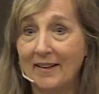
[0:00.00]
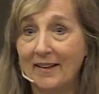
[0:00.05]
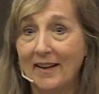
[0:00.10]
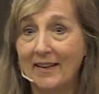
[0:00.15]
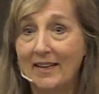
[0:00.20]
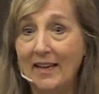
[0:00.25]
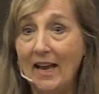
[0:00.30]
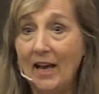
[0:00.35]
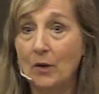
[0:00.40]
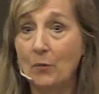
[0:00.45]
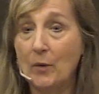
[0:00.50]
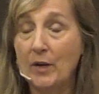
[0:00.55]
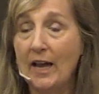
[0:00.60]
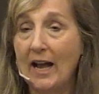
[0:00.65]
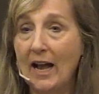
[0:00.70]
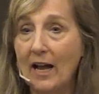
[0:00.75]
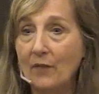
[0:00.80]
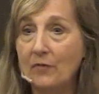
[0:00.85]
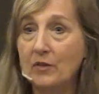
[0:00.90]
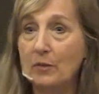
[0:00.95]
Again, we
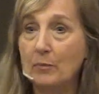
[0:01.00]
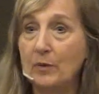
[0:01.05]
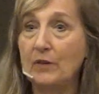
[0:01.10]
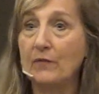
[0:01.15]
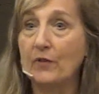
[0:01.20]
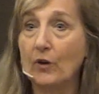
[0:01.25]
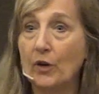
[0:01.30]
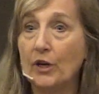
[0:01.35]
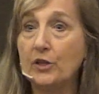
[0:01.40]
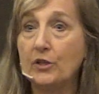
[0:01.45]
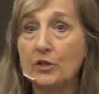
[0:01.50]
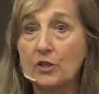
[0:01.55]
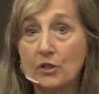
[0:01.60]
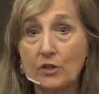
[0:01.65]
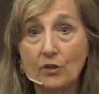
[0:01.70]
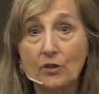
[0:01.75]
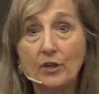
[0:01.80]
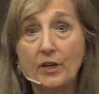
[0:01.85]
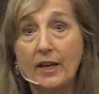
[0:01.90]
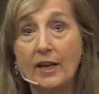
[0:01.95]
have to be very
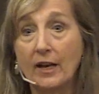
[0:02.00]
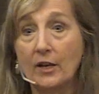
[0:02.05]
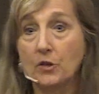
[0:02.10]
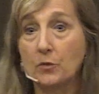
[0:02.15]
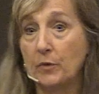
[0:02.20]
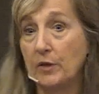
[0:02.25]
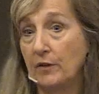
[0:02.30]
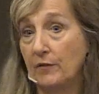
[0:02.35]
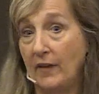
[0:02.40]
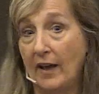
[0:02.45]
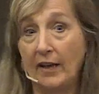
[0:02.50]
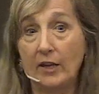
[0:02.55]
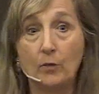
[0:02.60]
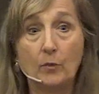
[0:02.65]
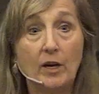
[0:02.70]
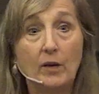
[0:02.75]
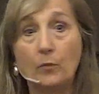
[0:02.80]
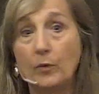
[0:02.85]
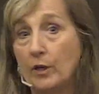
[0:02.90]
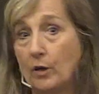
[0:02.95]
discerning as we
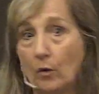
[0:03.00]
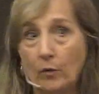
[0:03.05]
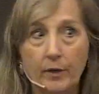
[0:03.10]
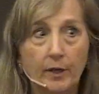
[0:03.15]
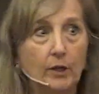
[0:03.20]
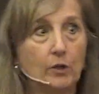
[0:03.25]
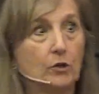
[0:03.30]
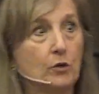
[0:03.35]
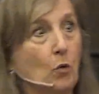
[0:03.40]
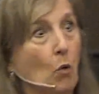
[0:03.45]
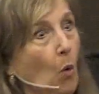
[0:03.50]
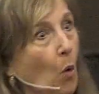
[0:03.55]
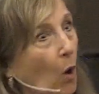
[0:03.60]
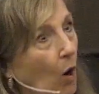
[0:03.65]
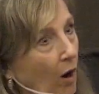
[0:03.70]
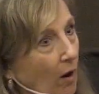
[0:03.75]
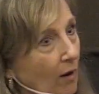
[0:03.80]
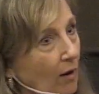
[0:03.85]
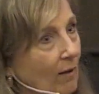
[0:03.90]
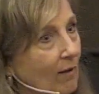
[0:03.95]
evaluate. We don't
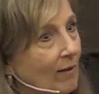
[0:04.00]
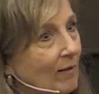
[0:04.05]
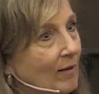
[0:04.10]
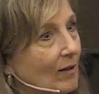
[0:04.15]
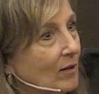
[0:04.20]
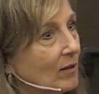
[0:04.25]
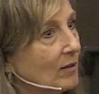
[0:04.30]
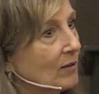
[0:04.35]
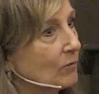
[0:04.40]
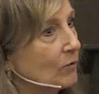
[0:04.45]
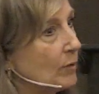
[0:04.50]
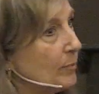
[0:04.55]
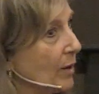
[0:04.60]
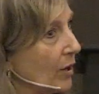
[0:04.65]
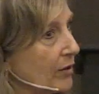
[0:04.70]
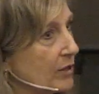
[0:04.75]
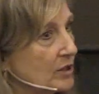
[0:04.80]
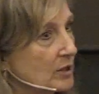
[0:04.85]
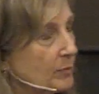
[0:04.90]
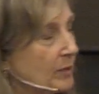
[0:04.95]
ignore
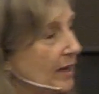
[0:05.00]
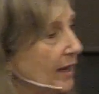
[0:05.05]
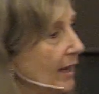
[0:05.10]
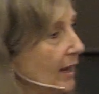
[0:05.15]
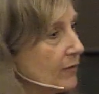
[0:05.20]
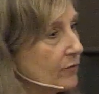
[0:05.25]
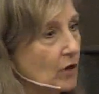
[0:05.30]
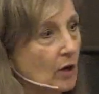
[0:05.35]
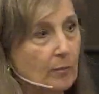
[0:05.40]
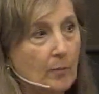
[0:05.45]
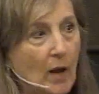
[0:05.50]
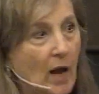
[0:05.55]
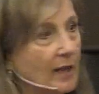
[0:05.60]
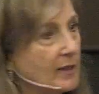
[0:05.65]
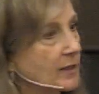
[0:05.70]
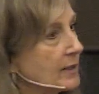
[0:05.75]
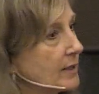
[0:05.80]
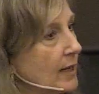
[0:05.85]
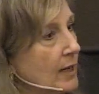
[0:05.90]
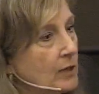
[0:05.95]
rebellious behavior. I'm
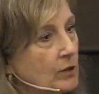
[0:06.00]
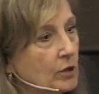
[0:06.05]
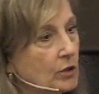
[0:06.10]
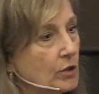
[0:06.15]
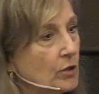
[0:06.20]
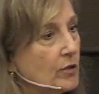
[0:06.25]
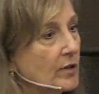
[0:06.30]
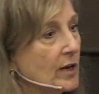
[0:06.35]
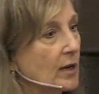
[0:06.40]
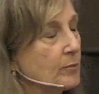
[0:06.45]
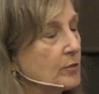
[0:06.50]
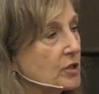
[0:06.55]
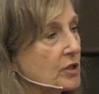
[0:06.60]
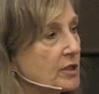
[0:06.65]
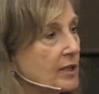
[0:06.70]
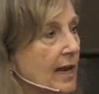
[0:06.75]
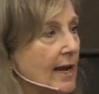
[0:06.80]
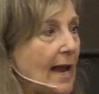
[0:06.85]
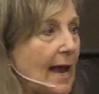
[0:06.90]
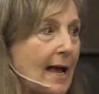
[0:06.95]
not saying to do that. I'm just
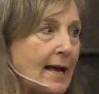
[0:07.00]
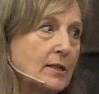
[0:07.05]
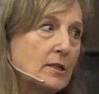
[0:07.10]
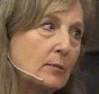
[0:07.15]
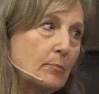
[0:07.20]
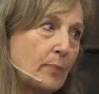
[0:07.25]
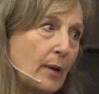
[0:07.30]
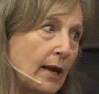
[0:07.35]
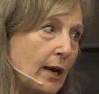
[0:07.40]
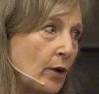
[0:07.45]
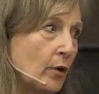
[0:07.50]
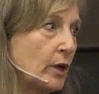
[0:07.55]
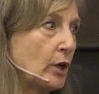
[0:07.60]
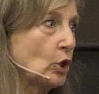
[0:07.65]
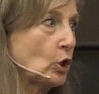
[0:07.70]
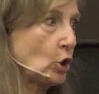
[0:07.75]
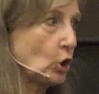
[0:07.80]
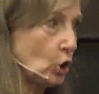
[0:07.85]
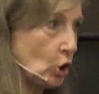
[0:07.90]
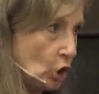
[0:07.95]
saying, as a parent,
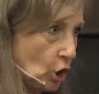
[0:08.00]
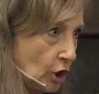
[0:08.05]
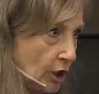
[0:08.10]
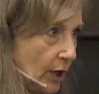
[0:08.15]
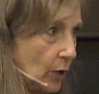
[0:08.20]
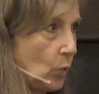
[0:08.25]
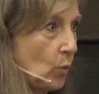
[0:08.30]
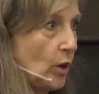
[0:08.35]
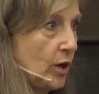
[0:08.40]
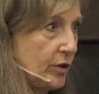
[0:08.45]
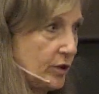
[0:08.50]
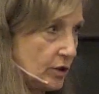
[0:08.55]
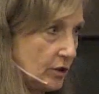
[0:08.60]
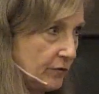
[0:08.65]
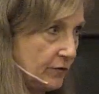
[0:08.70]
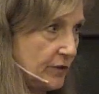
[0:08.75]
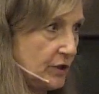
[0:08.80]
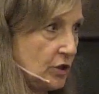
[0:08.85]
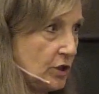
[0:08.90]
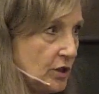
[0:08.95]
look at where the
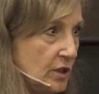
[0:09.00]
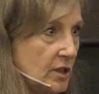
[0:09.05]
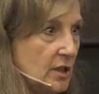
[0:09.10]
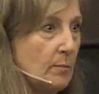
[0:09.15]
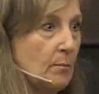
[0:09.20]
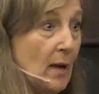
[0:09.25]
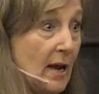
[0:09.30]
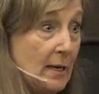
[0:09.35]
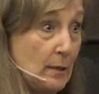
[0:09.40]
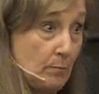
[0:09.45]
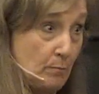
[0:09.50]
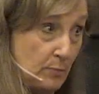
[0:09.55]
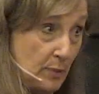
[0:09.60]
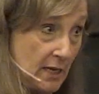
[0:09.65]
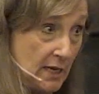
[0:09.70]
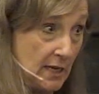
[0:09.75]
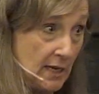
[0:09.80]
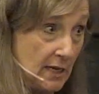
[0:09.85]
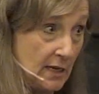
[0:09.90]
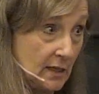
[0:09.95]
deficiency might
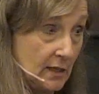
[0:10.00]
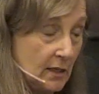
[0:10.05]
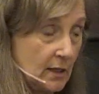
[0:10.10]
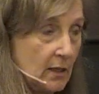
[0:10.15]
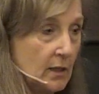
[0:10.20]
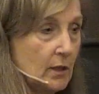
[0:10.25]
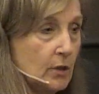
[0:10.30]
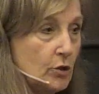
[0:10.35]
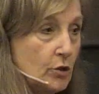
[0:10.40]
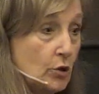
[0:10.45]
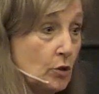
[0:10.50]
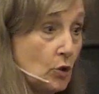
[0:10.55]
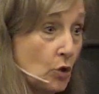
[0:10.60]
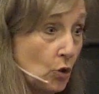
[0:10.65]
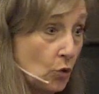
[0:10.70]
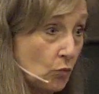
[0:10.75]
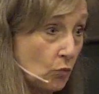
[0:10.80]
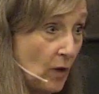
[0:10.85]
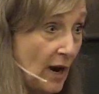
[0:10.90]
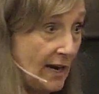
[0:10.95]
be to
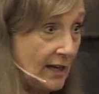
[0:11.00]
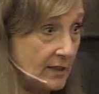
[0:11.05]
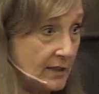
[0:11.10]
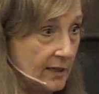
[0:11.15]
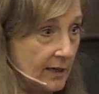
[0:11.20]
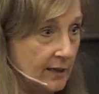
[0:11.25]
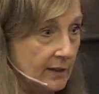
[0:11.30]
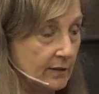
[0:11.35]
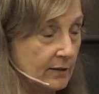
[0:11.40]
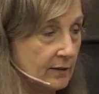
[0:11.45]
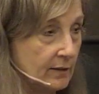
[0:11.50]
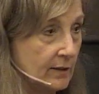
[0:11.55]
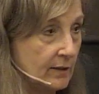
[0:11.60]
correct it.